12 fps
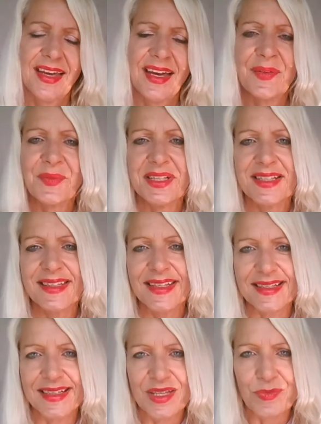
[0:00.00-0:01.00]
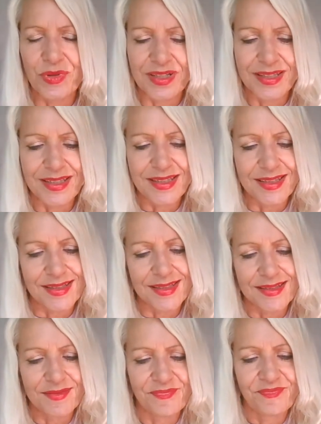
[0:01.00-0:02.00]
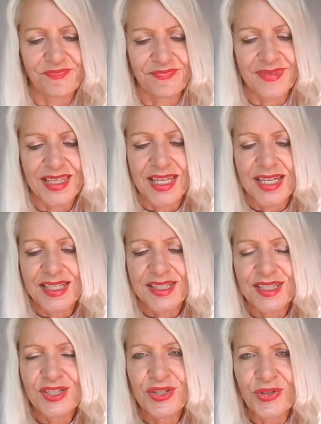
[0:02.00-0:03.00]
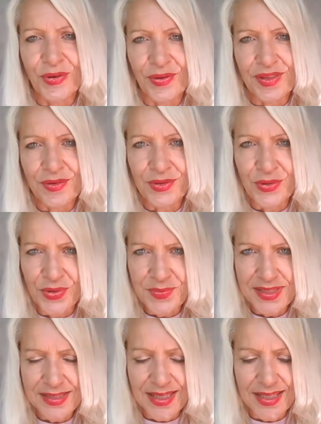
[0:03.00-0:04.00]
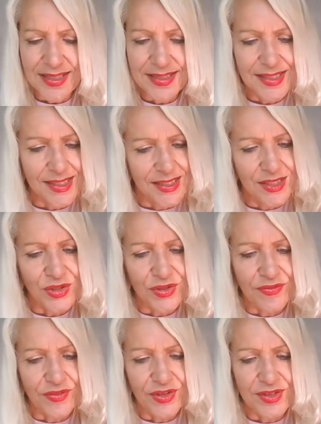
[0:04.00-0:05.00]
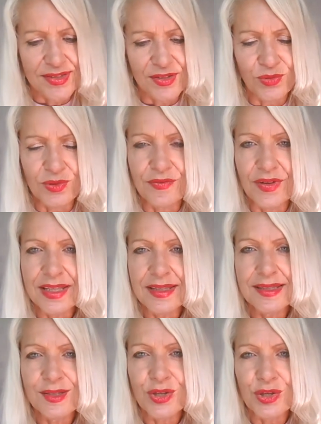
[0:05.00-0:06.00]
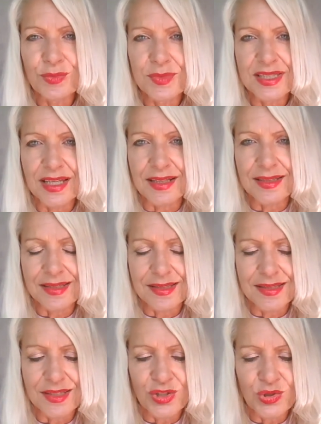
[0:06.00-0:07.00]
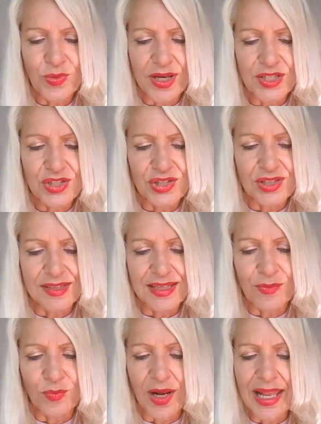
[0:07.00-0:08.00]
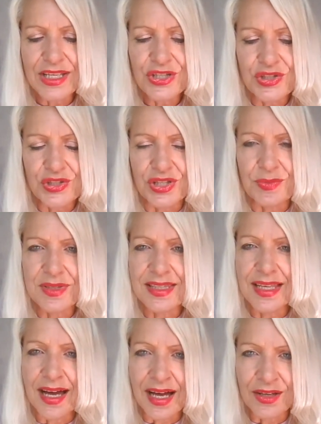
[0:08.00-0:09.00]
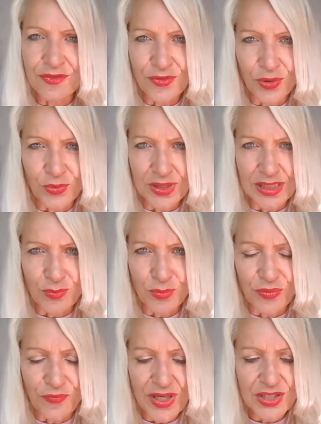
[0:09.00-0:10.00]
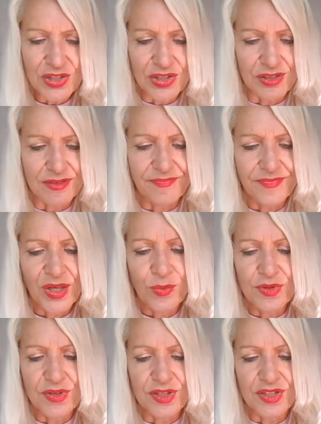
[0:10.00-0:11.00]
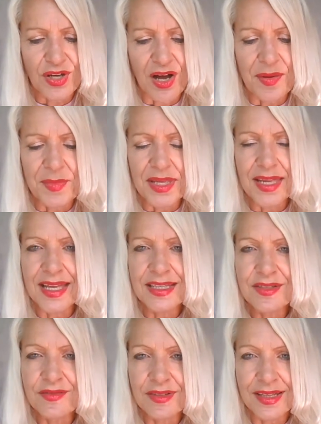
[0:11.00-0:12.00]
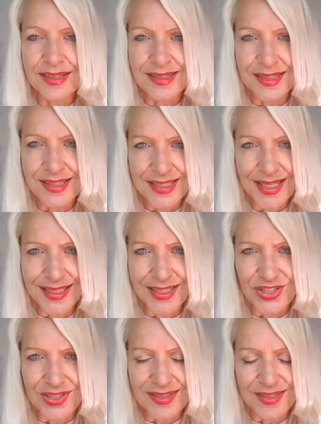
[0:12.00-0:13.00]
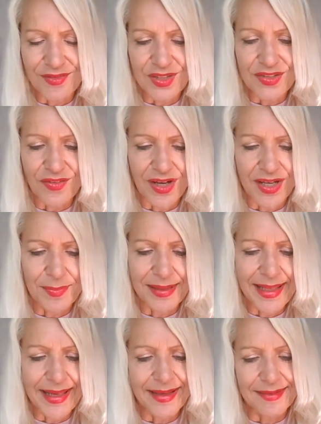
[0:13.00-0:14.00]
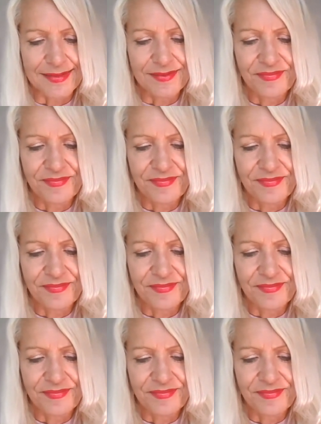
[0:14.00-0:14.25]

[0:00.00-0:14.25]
And what it says, Libra, is Did you know there are no mistakes in the universe and all events, circumstances, situations, and relationships that are unfolding in perfection? with the timing and intelligence of the divine plan.